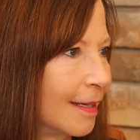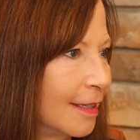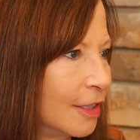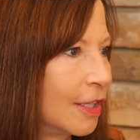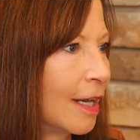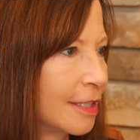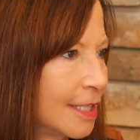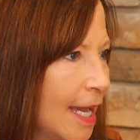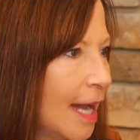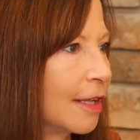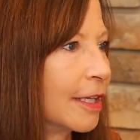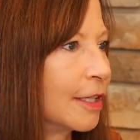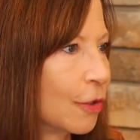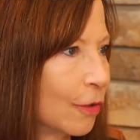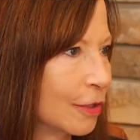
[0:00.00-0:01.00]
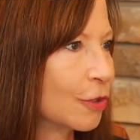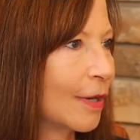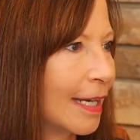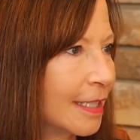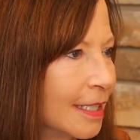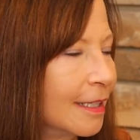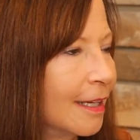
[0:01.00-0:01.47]
young talent or
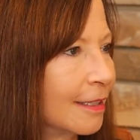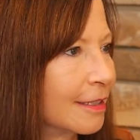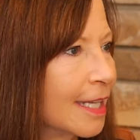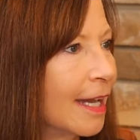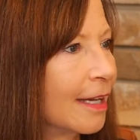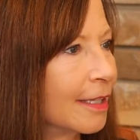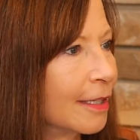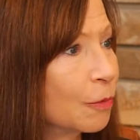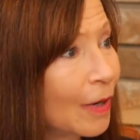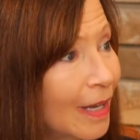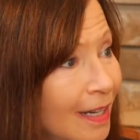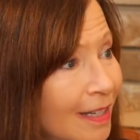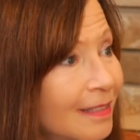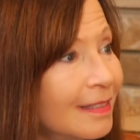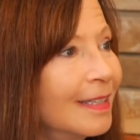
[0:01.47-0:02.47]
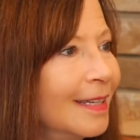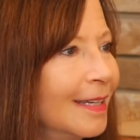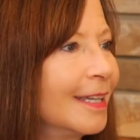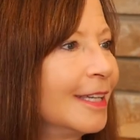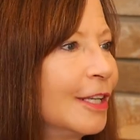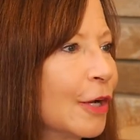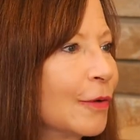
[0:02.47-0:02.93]
attracting young talent. Well,
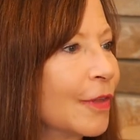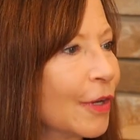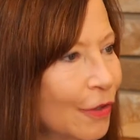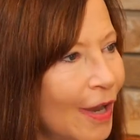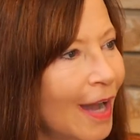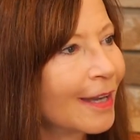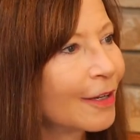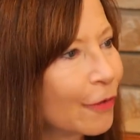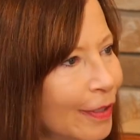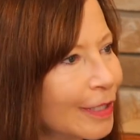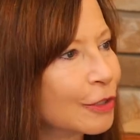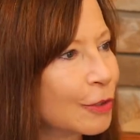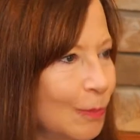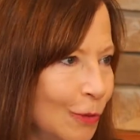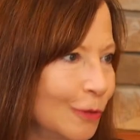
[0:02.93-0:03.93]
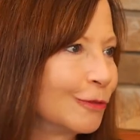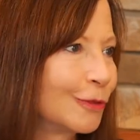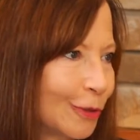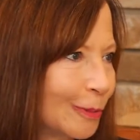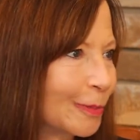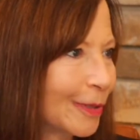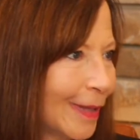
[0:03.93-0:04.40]
they're not going to move
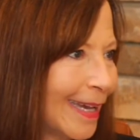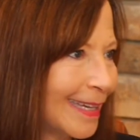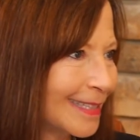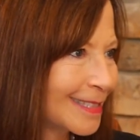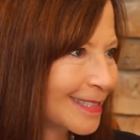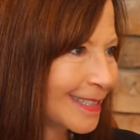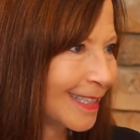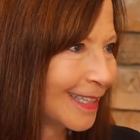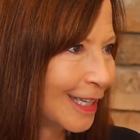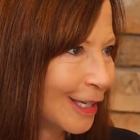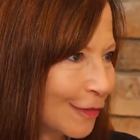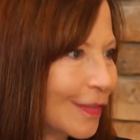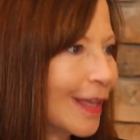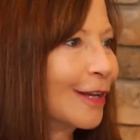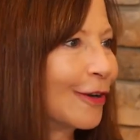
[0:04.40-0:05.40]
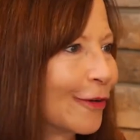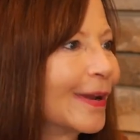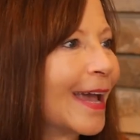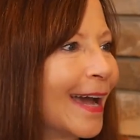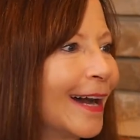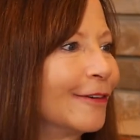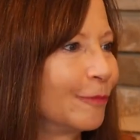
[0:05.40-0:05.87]
to a place if they don't
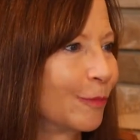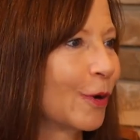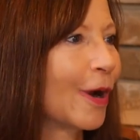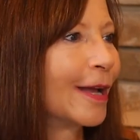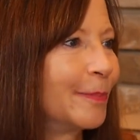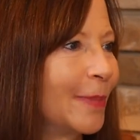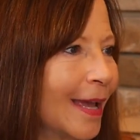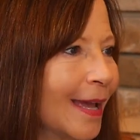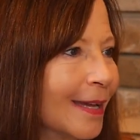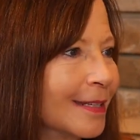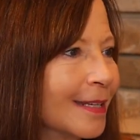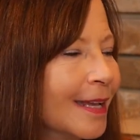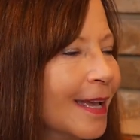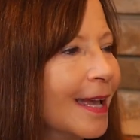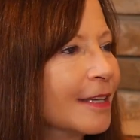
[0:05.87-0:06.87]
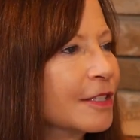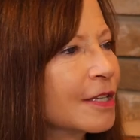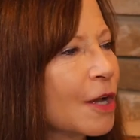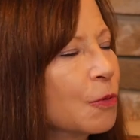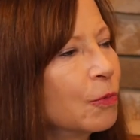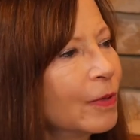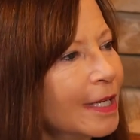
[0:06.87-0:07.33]
have broadband.
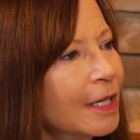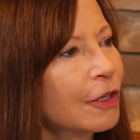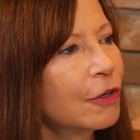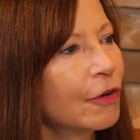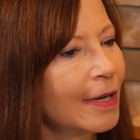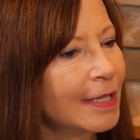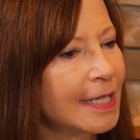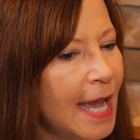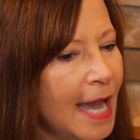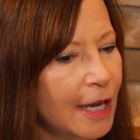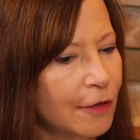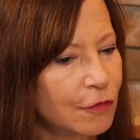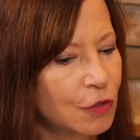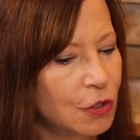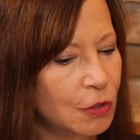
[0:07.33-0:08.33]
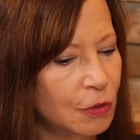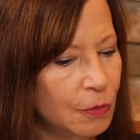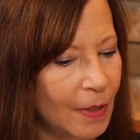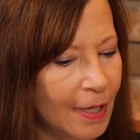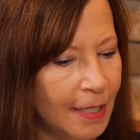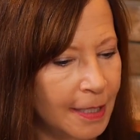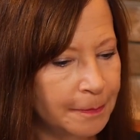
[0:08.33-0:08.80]
So we are going to have
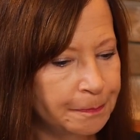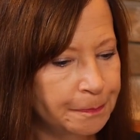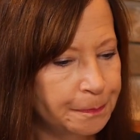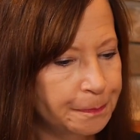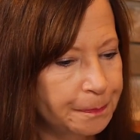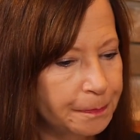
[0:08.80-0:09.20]
to